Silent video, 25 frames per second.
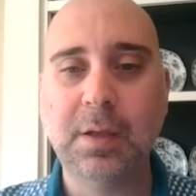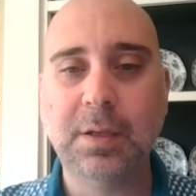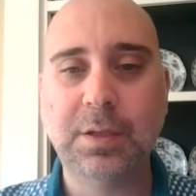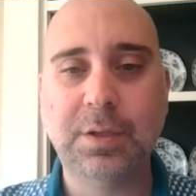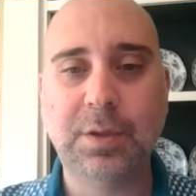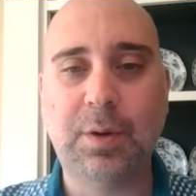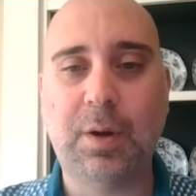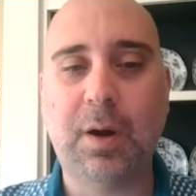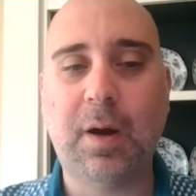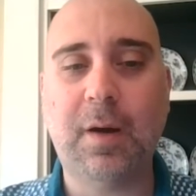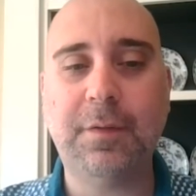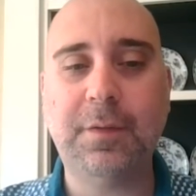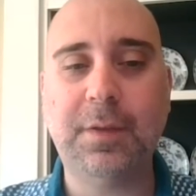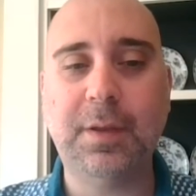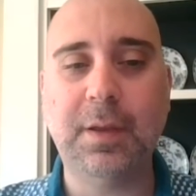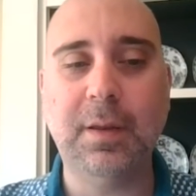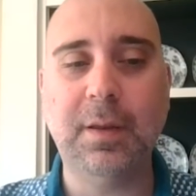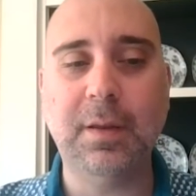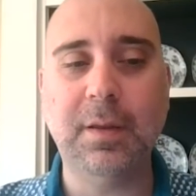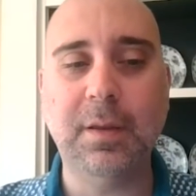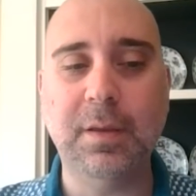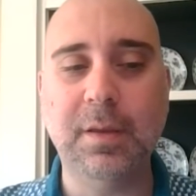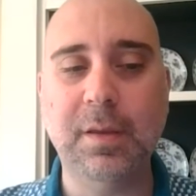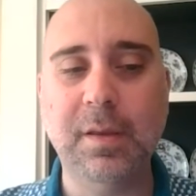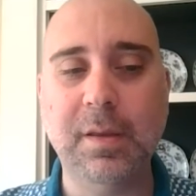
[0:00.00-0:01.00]
So
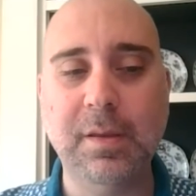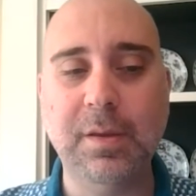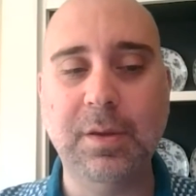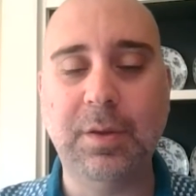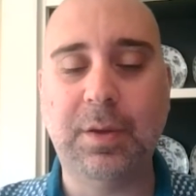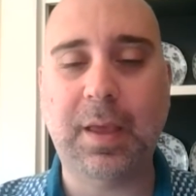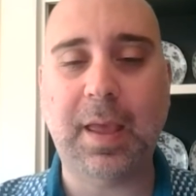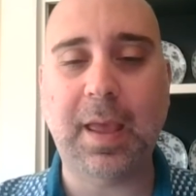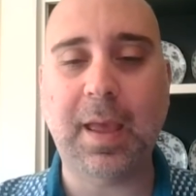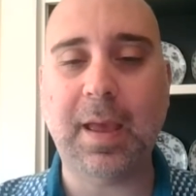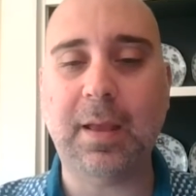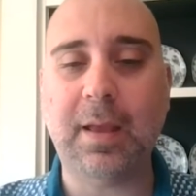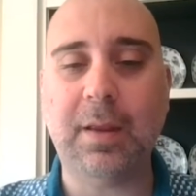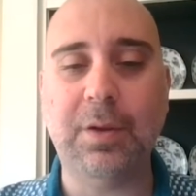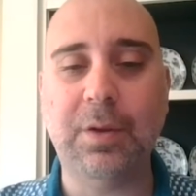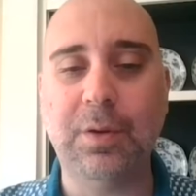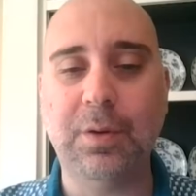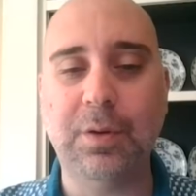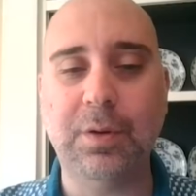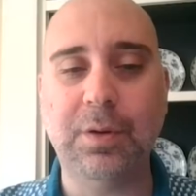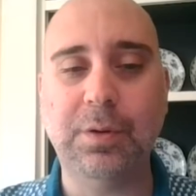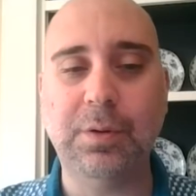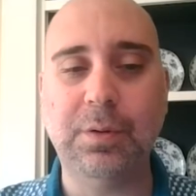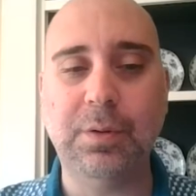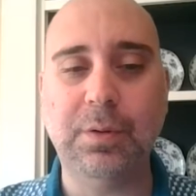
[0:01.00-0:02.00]
often you, you can't
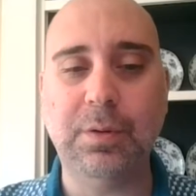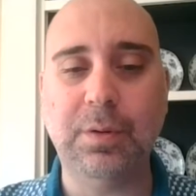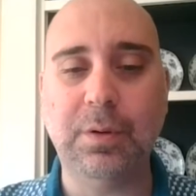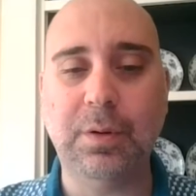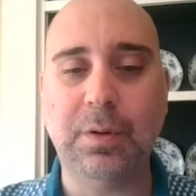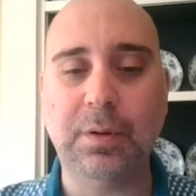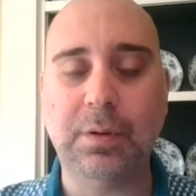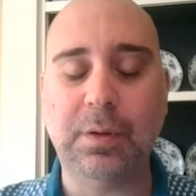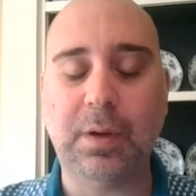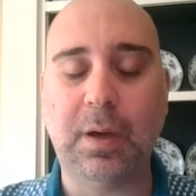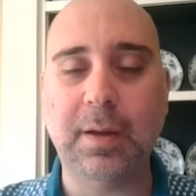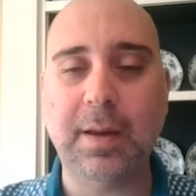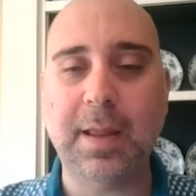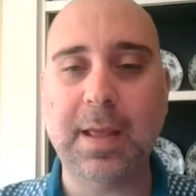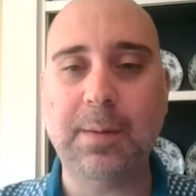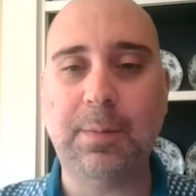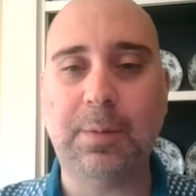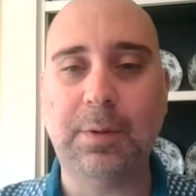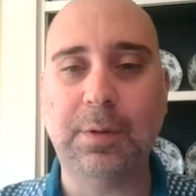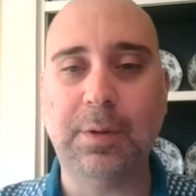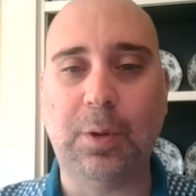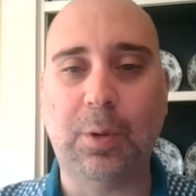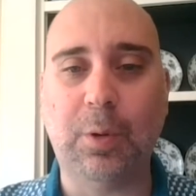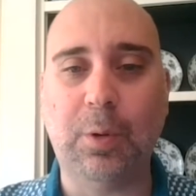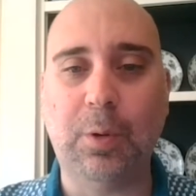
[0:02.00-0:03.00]
you're you're
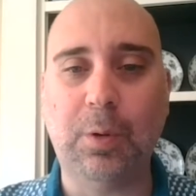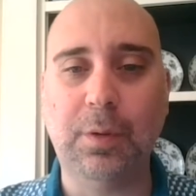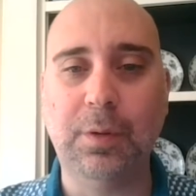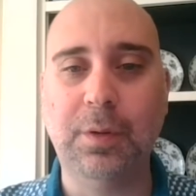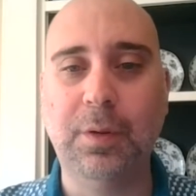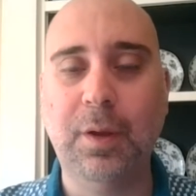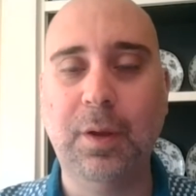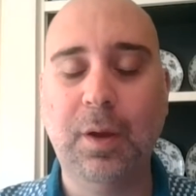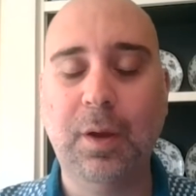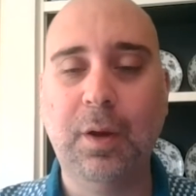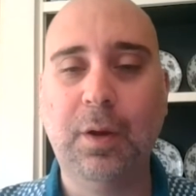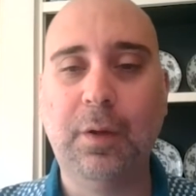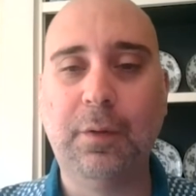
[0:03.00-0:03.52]
unable to hold